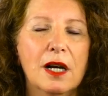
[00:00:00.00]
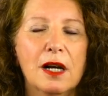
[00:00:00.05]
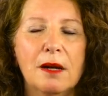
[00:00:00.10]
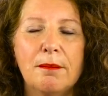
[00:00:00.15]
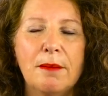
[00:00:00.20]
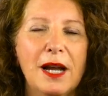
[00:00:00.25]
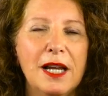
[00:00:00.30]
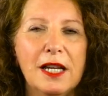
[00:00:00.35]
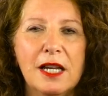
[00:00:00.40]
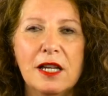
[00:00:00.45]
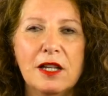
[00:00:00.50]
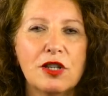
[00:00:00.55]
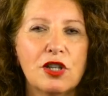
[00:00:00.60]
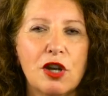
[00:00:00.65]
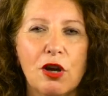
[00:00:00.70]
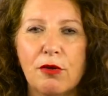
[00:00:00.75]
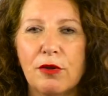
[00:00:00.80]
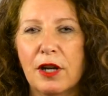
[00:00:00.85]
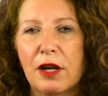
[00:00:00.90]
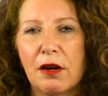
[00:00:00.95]
My kids
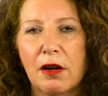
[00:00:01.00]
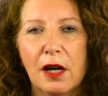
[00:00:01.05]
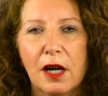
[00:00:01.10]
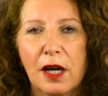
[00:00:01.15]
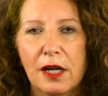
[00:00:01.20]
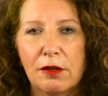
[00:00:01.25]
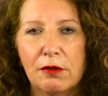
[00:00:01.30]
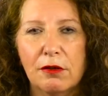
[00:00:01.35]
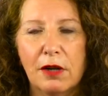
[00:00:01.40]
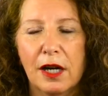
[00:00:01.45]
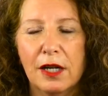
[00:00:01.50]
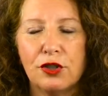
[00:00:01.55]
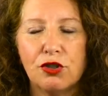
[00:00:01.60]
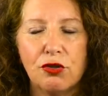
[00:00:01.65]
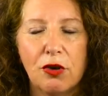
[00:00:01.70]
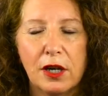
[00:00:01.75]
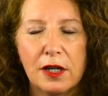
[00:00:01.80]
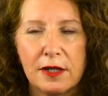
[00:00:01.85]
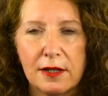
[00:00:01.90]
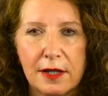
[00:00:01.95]
go there. I
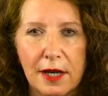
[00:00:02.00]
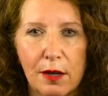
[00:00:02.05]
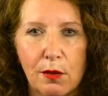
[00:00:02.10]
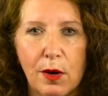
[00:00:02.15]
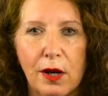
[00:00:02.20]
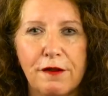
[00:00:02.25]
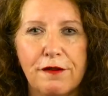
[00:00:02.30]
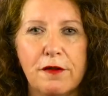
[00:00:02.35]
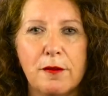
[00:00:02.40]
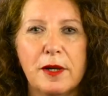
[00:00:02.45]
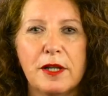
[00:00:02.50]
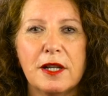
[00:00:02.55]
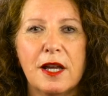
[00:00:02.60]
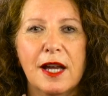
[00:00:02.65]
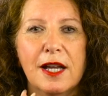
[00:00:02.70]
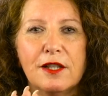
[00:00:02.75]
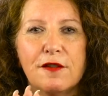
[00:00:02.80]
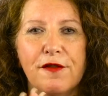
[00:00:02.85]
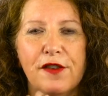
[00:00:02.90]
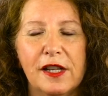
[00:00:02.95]
try to stay away from it. It
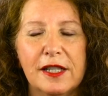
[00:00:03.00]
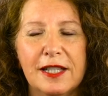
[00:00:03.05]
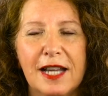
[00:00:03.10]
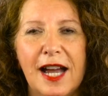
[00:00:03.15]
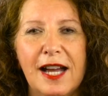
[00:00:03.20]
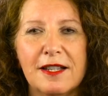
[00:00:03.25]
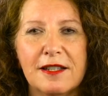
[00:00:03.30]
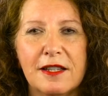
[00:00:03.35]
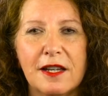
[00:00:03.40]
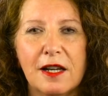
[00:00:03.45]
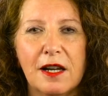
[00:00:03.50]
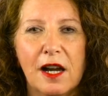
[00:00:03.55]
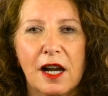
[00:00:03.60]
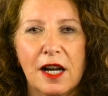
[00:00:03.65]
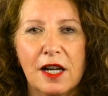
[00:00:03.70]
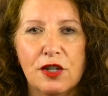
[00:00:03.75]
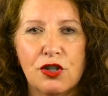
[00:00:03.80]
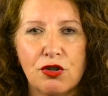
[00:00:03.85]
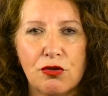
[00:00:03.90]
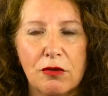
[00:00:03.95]
has fantastic
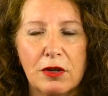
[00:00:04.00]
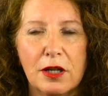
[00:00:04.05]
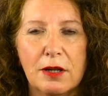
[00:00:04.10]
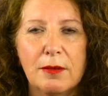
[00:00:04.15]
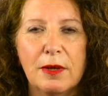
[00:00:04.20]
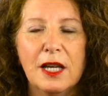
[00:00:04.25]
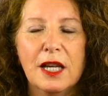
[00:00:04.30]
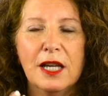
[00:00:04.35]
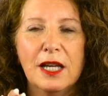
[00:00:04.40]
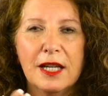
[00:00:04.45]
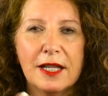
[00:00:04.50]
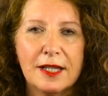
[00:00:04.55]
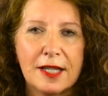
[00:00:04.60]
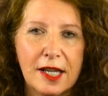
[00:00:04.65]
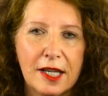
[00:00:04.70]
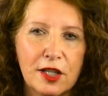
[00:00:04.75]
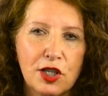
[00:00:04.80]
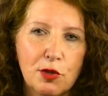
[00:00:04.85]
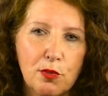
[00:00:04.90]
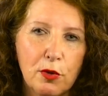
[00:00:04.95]
ice cream. It's
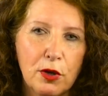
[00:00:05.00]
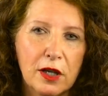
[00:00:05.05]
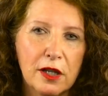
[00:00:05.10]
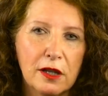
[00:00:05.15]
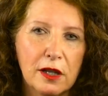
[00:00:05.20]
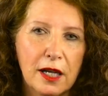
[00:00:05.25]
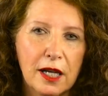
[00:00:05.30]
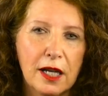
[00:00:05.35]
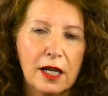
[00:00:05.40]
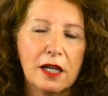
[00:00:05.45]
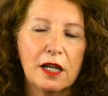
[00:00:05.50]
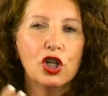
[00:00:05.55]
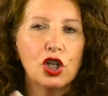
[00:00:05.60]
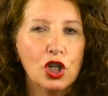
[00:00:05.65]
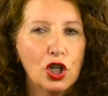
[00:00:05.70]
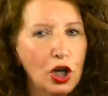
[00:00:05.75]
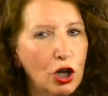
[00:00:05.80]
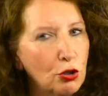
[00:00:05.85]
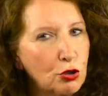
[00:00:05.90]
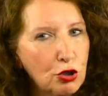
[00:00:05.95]
in Spring Lake.
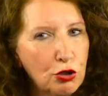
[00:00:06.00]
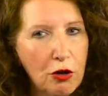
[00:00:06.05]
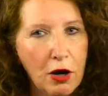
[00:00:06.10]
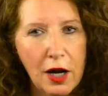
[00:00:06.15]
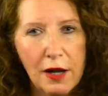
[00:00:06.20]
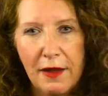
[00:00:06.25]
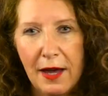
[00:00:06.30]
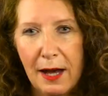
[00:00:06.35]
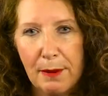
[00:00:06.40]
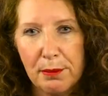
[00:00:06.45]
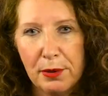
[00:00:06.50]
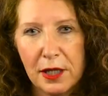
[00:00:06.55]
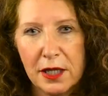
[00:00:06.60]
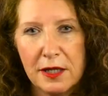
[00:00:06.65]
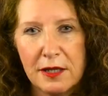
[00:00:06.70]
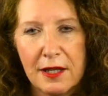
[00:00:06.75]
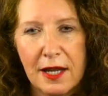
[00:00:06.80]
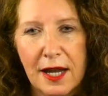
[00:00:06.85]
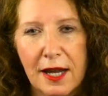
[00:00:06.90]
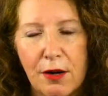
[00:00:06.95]
Go try that
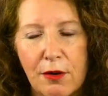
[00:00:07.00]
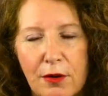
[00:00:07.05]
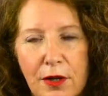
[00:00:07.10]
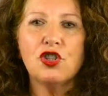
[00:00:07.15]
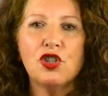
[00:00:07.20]
place out.